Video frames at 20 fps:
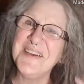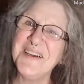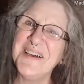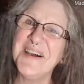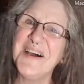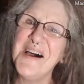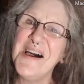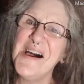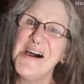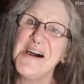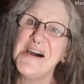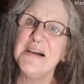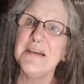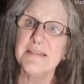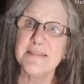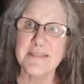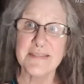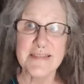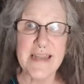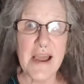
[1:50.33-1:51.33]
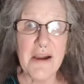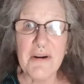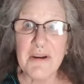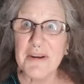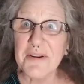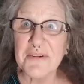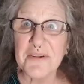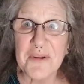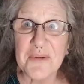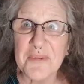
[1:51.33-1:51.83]
So now I
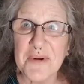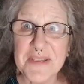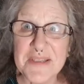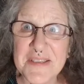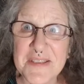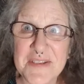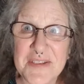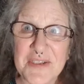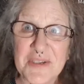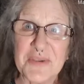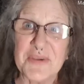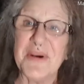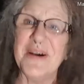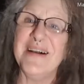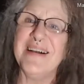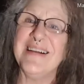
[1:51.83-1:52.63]
don't know what to do.